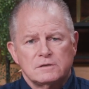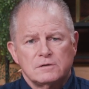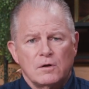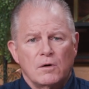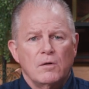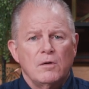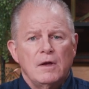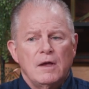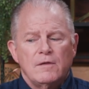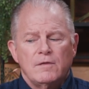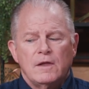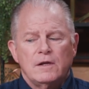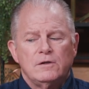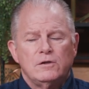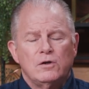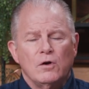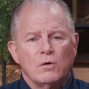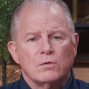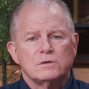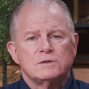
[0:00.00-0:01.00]
so they
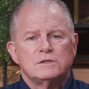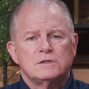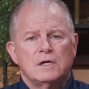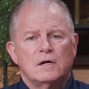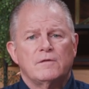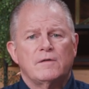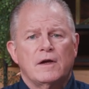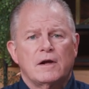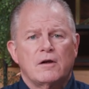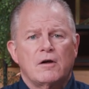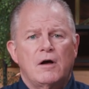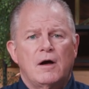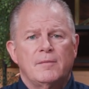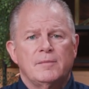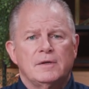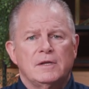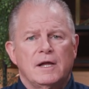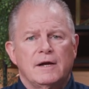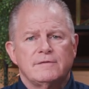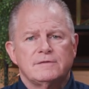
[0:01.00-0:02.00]
don't share that
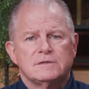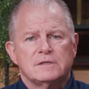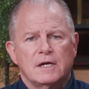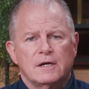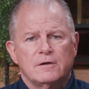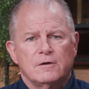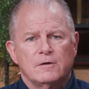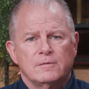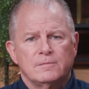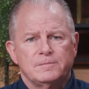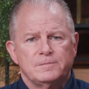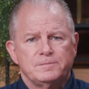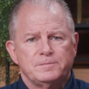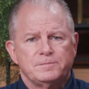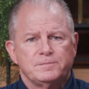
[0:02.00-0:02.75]
common life cycle.